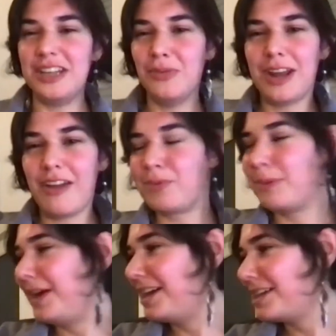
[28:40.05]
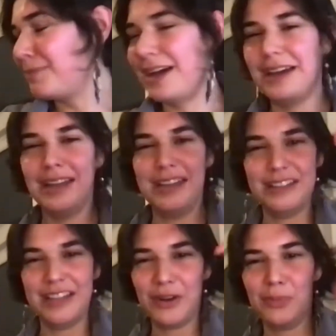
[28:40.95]
I would have prepared my
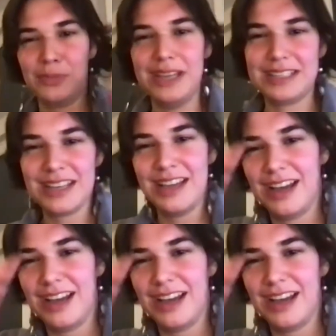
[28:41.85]
little plate.